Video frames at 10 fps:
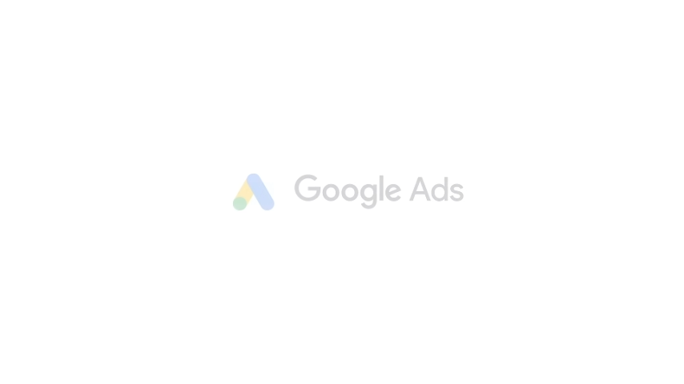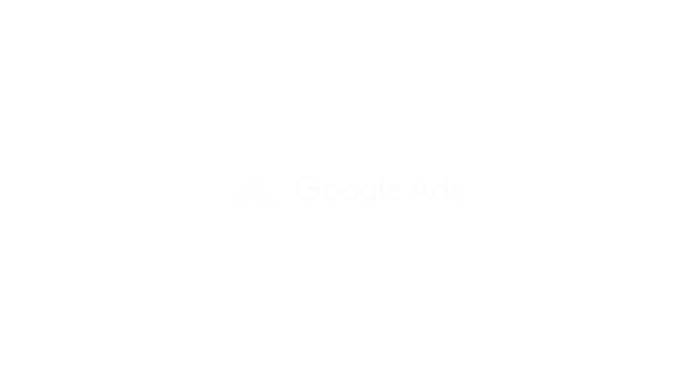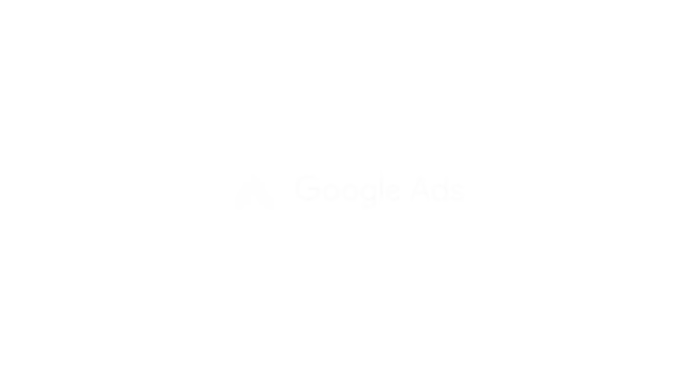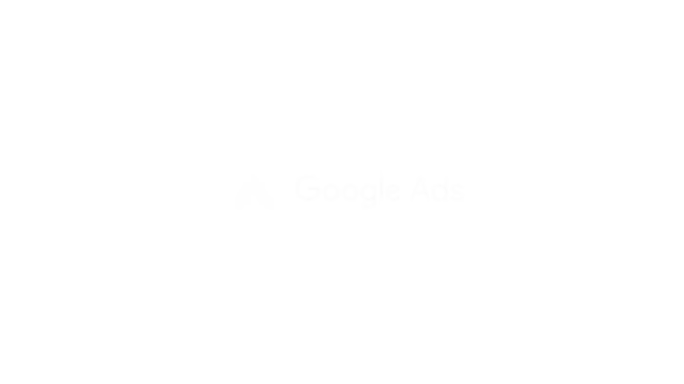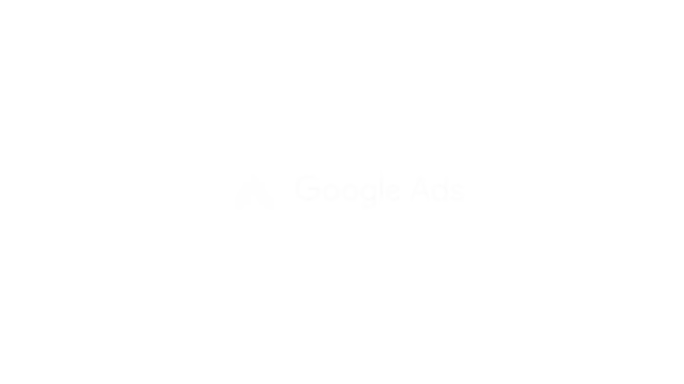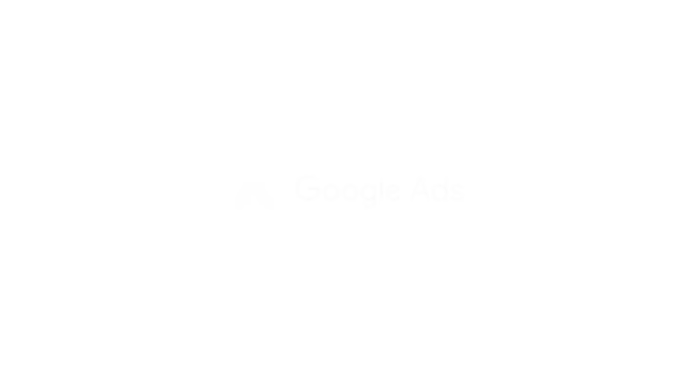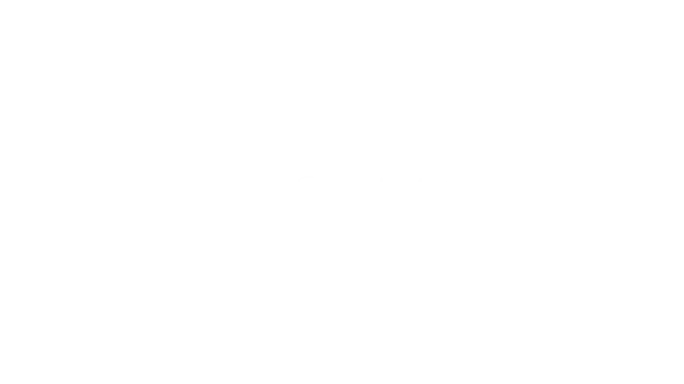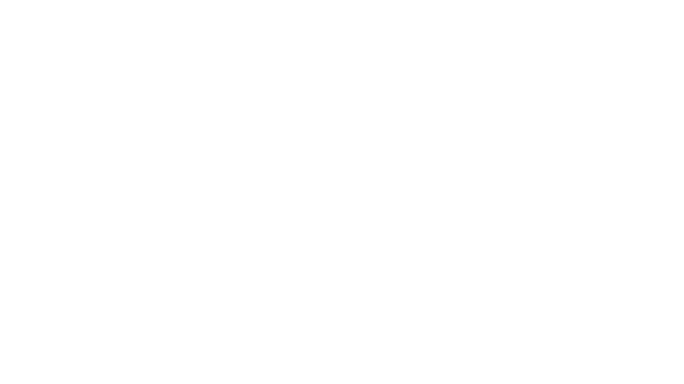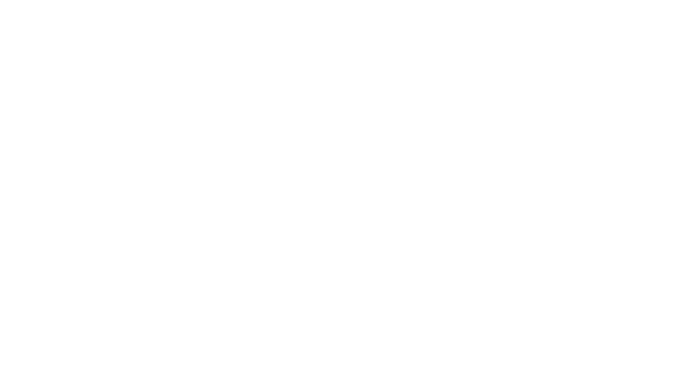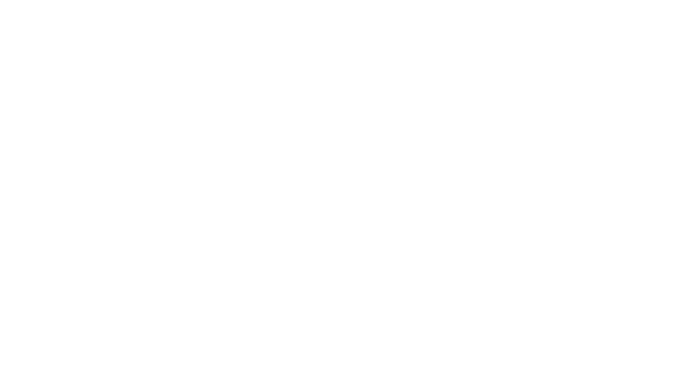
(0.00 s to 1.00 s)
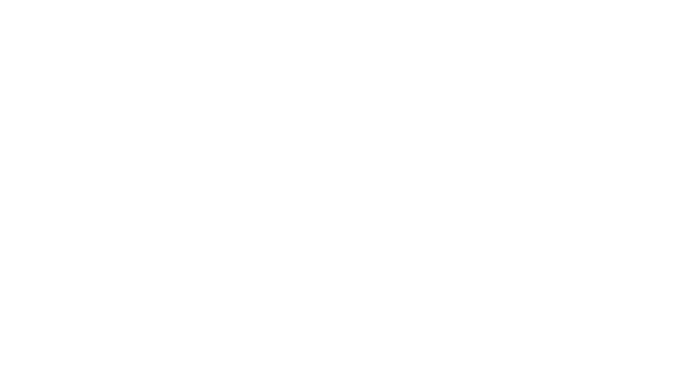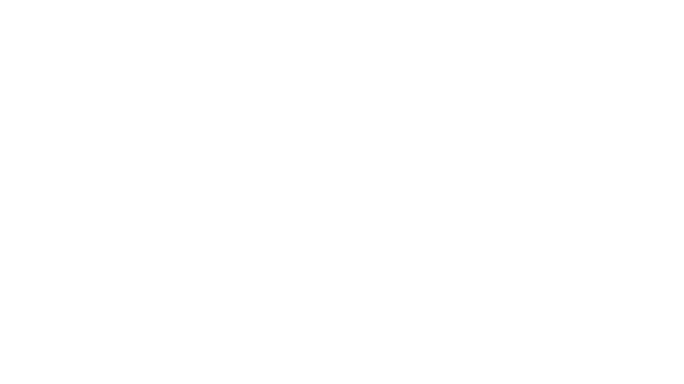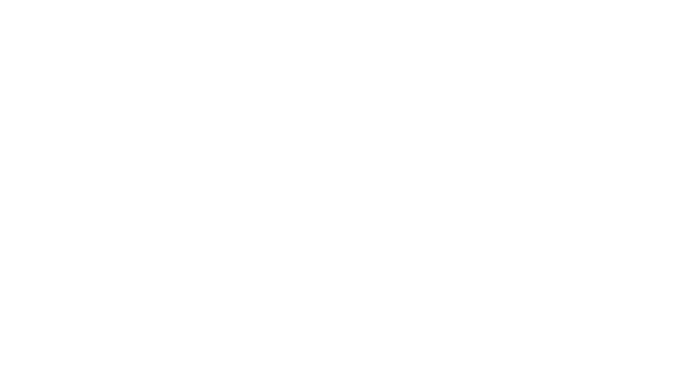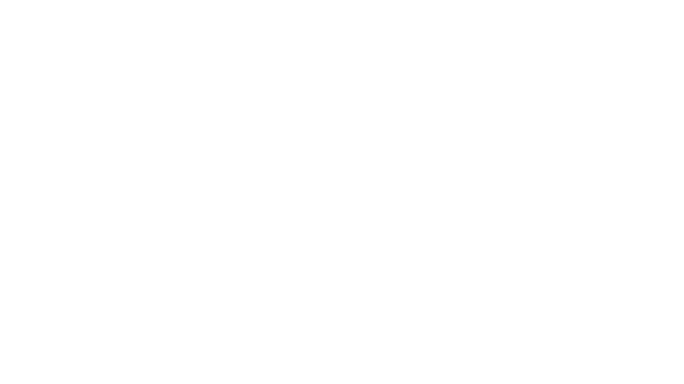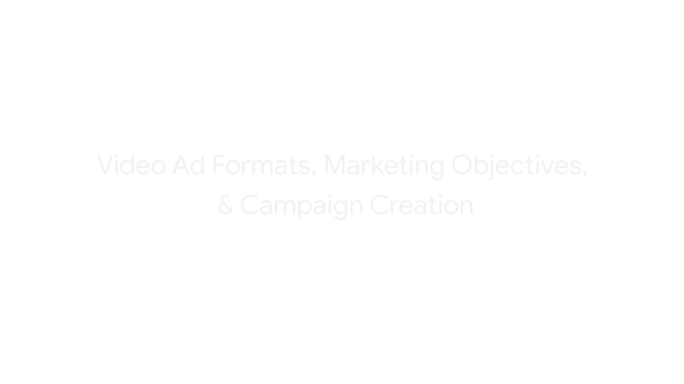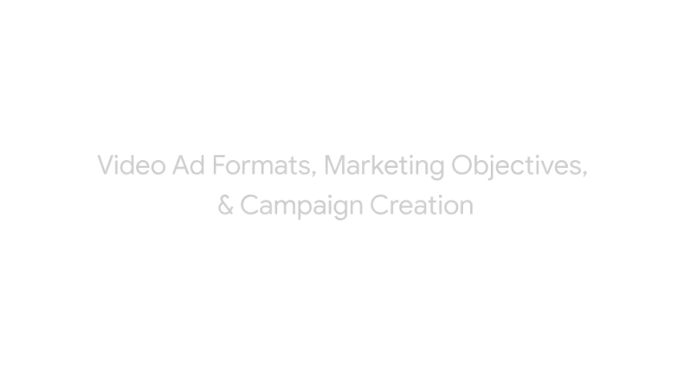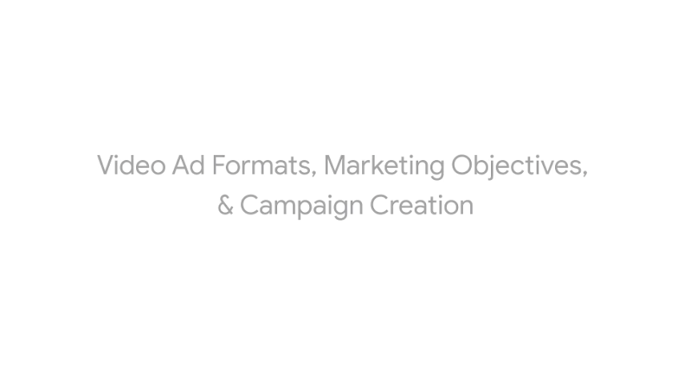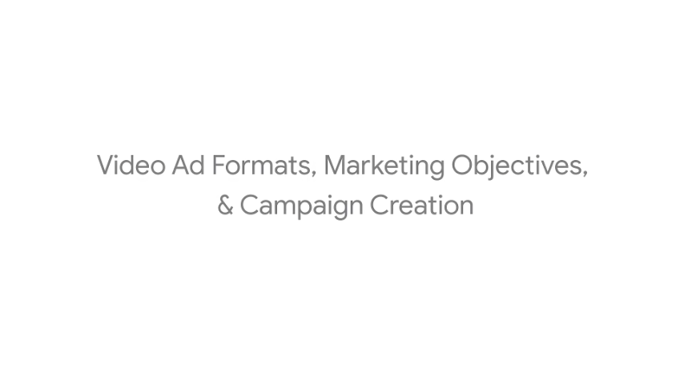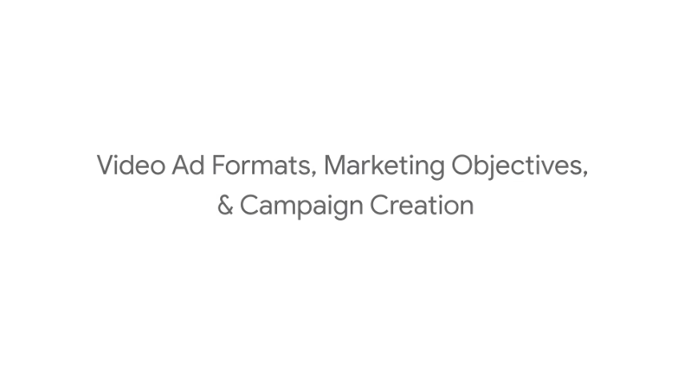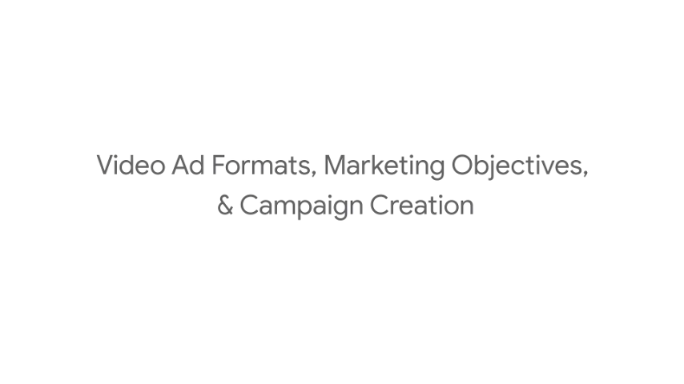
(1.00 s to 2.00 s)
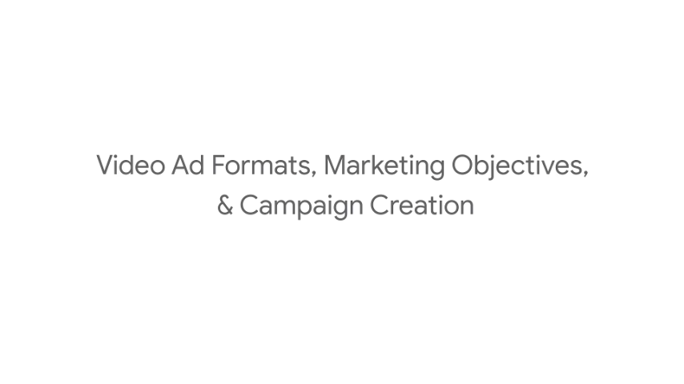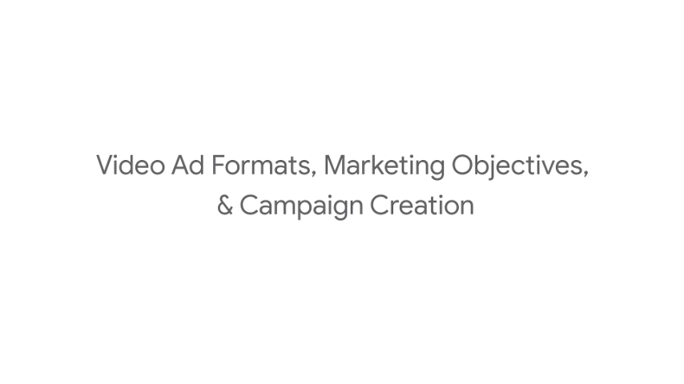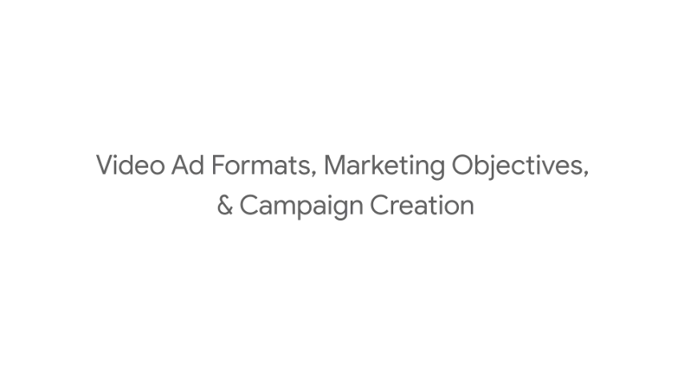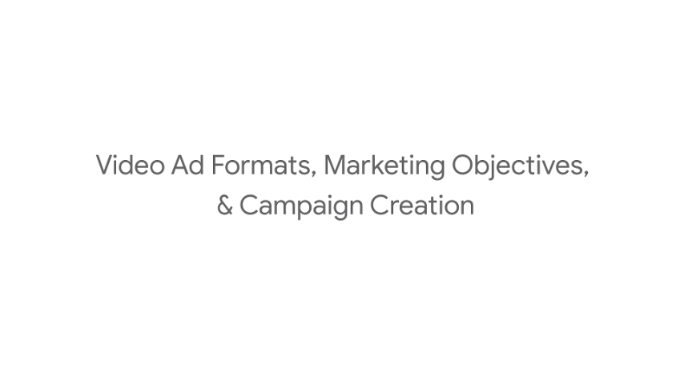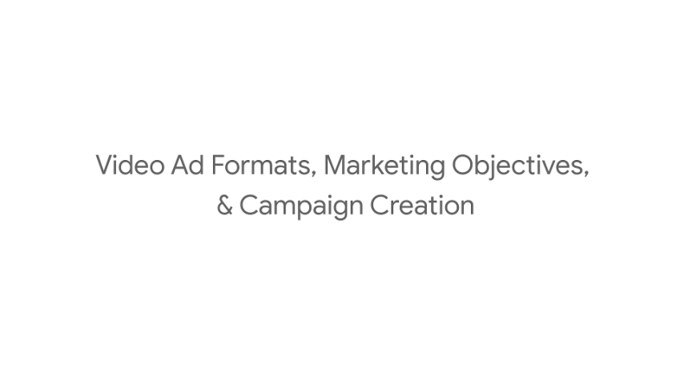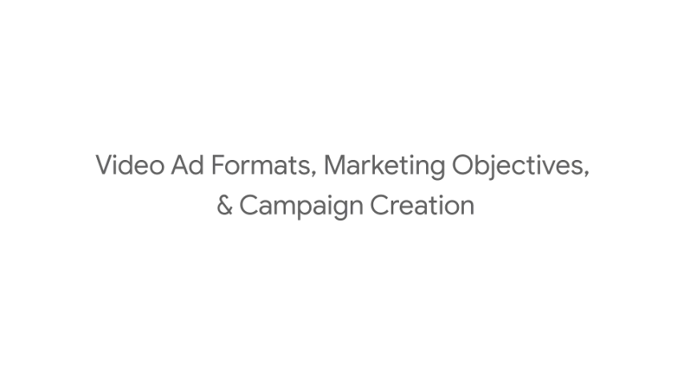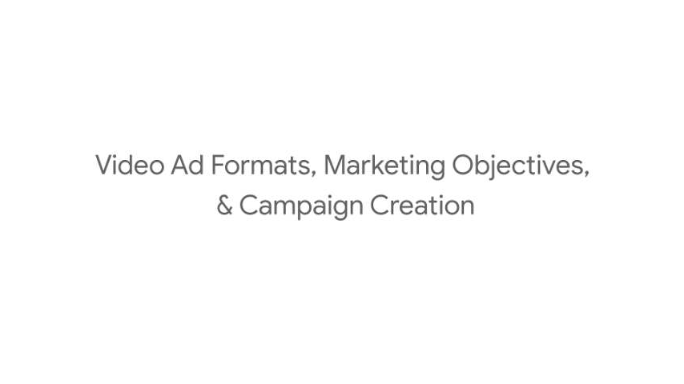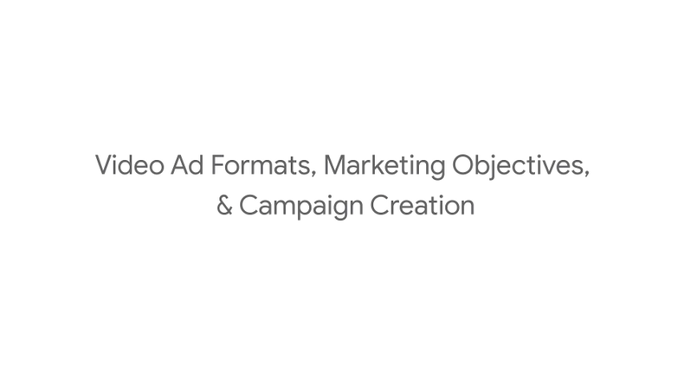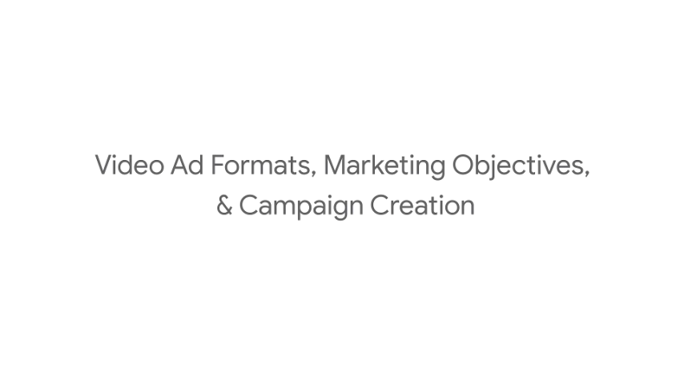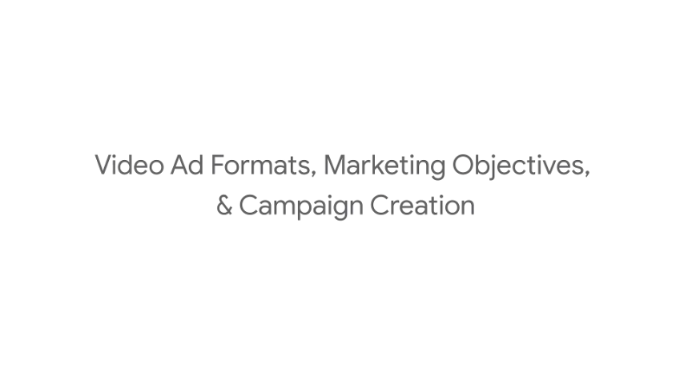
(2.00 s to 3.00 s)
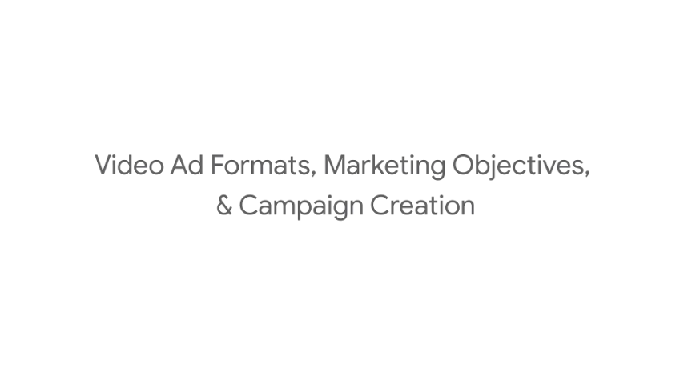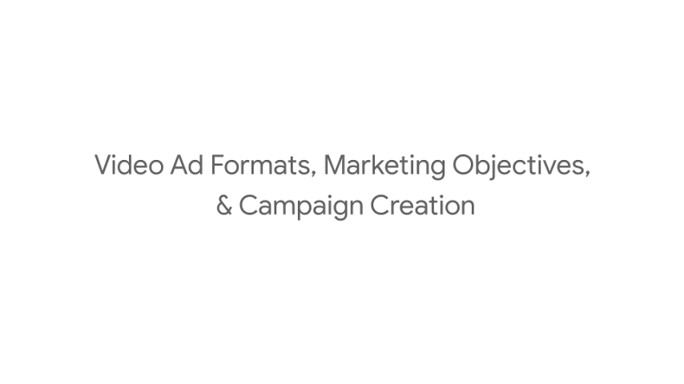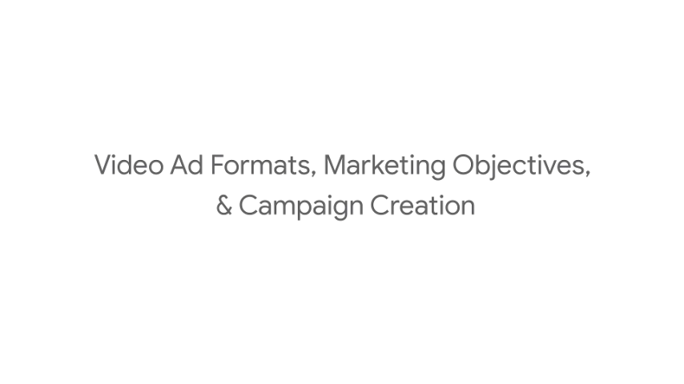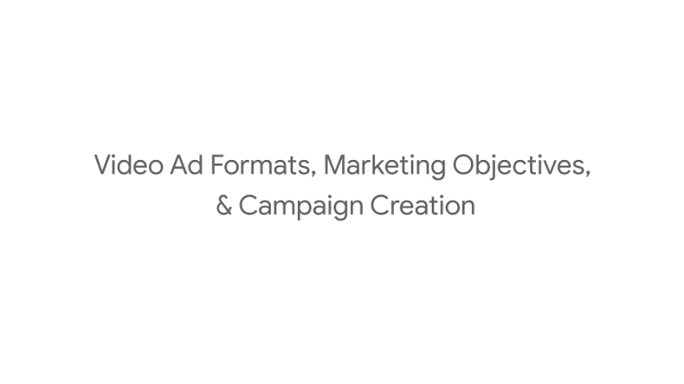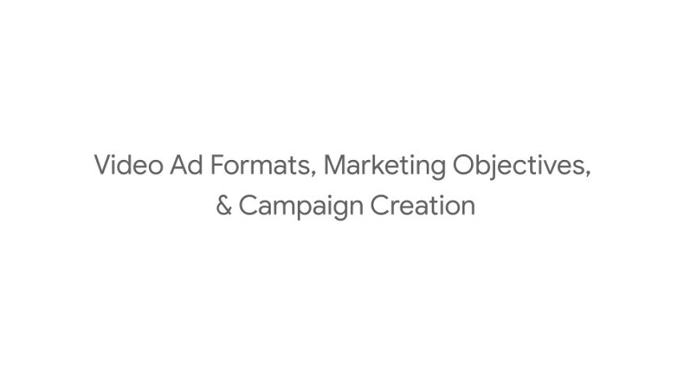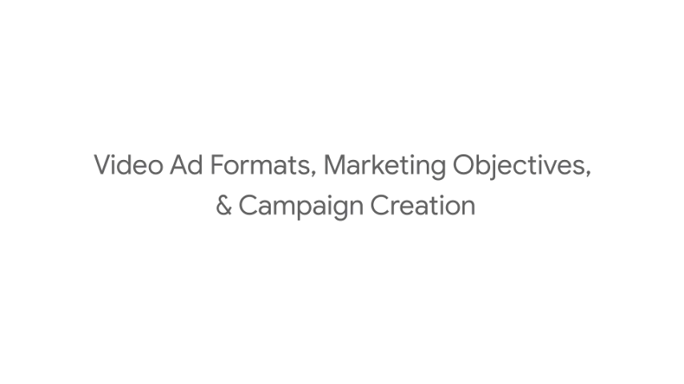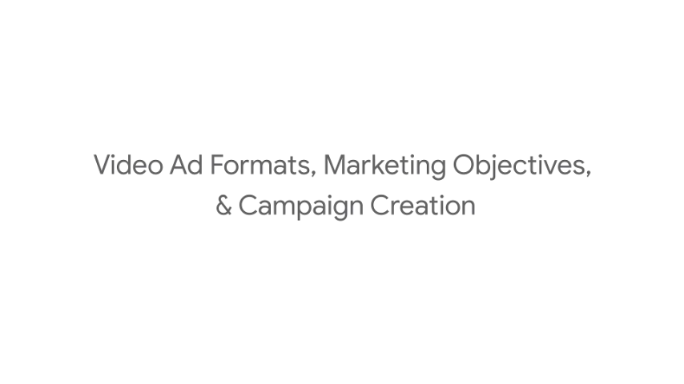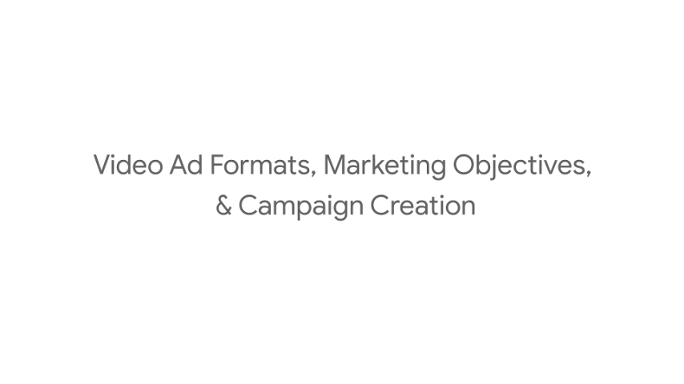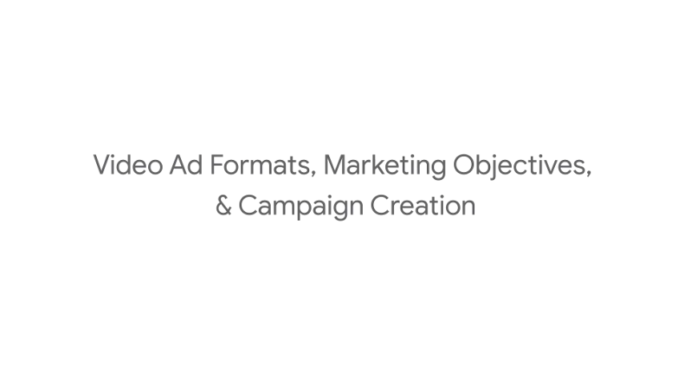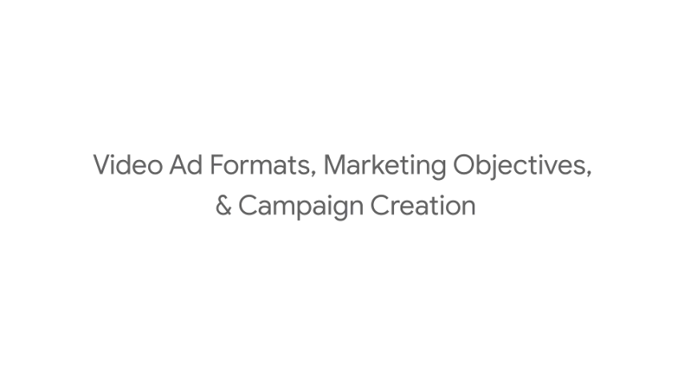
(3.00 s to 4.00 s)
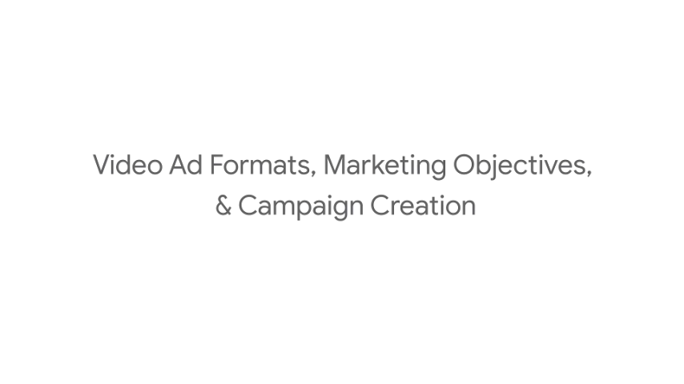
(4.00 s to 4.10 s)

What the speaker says: (no speaker visible)